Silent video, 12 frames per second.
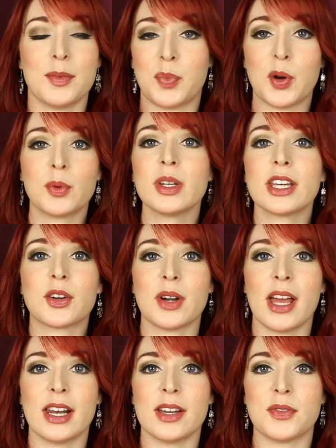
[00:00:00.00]
but really
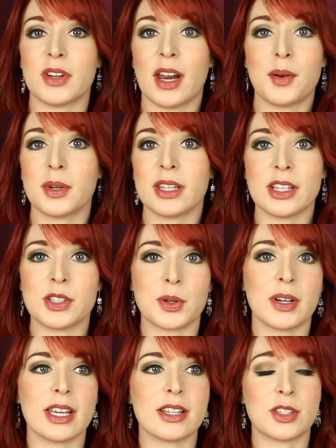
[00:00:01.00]
creative, and I really enjoyed it,